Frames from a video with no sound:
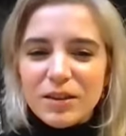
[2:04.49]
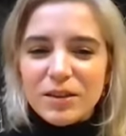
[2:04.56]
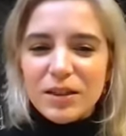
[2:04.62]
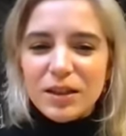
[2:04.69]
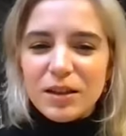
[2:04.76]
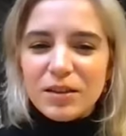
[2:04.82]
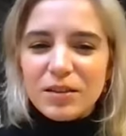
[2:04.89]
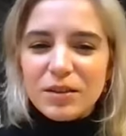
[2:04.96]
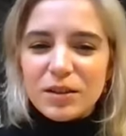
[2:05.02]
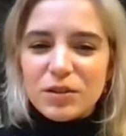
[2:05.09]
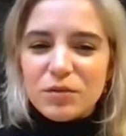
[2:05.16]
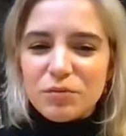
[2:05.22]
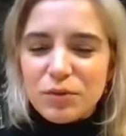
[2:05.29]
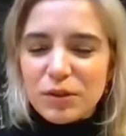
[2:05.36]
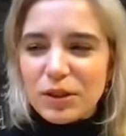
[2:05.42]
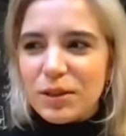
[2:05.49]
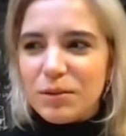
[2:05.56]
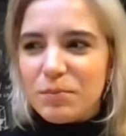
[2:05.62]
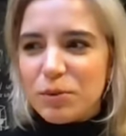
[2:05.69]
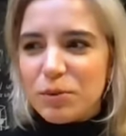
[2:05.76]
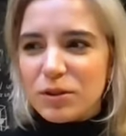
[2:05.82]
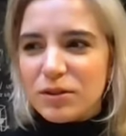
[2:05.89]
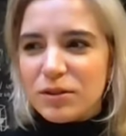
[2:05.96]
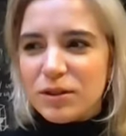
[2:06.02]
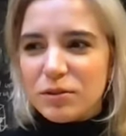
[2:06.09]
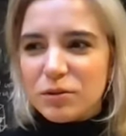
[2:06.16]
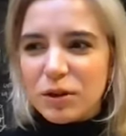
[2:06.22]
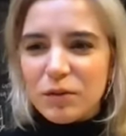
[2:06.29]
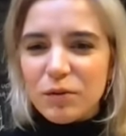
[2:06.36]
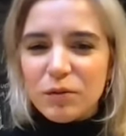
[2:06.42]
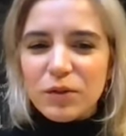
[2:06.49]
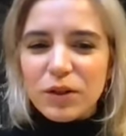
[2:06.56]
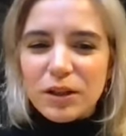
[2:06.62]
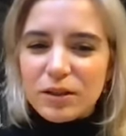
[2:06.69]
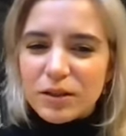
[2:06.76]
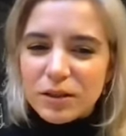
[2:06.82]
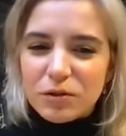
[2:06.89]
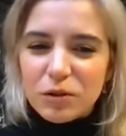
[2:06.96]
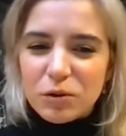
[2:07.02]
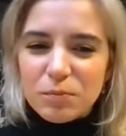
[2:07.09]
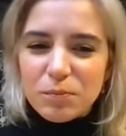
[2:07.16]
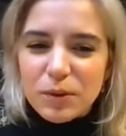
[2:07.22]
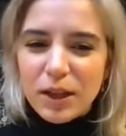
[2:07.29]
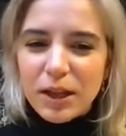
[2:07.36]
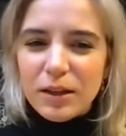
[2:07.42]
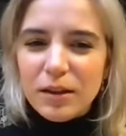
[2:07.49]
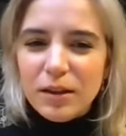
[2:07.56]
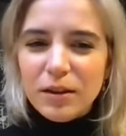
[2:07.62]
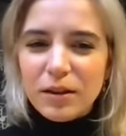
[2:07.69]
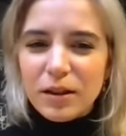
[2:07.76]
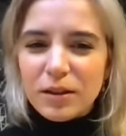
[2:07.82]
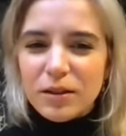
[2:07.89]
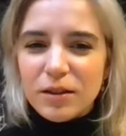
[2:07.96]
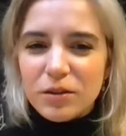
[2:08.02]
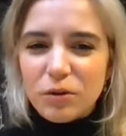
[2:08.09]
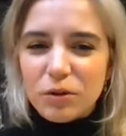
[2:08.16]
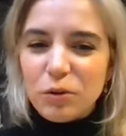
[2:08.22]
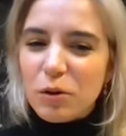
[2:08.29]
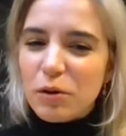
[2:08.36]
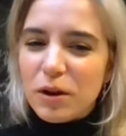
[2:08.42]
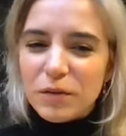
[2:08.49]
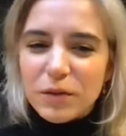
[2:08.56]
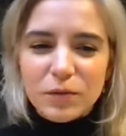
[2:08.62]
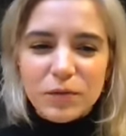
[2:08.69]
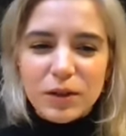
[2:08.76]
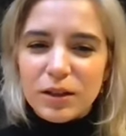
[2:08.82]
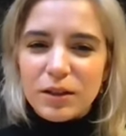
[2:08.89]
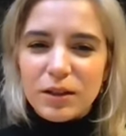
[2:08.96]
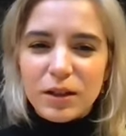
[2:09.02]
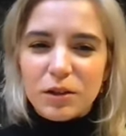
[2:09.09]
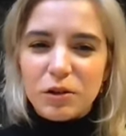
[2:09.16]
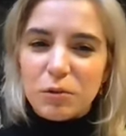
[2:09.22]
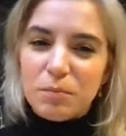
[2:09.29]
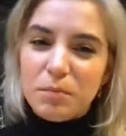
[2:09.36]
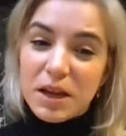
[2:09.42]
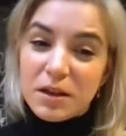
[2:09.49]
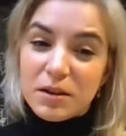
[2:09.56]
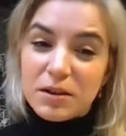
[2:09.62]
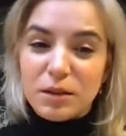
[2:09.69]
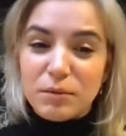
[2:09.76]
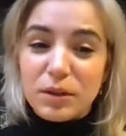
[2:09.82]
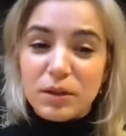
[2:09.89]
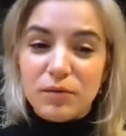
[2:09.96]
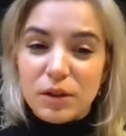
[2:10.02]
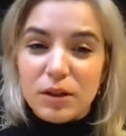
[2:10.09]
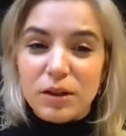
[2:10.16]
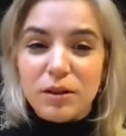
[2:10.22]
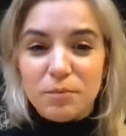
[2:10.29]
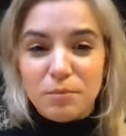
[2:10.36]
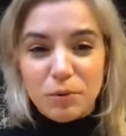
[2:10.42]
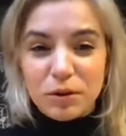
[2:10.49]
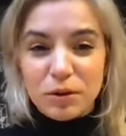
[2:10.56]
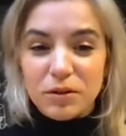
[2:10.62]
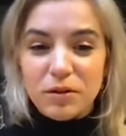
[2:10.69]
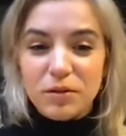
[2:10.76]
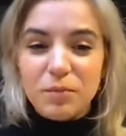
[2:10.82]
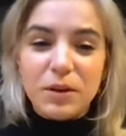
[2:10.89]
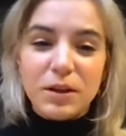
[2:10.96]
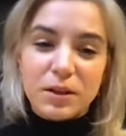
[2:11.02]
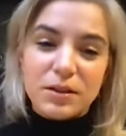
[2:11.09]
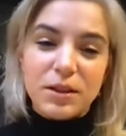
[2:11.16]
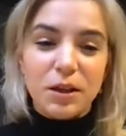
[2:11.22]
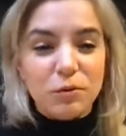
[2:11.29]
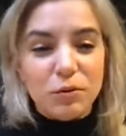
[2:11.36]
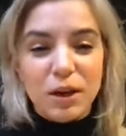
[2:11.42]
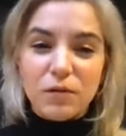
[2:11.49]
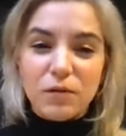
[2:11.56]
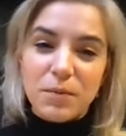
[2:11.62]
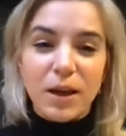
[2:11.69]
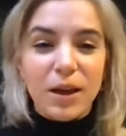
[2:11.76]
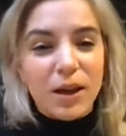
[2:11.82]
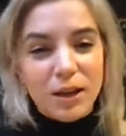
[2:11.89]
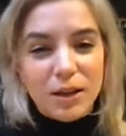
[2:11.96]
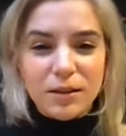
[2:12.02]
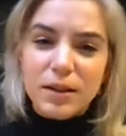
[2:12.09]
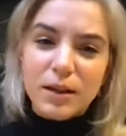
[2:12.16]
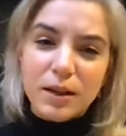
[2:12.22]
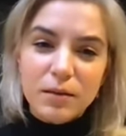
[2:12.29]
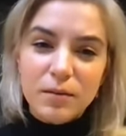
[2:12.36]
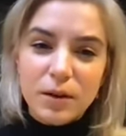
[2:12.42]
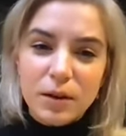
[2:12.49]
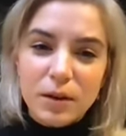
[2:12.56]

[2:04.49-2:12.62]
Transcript: I think it's really important that you have a feeling that you're playing and that you don't have a feeling like you're making something really important because then you never make anything.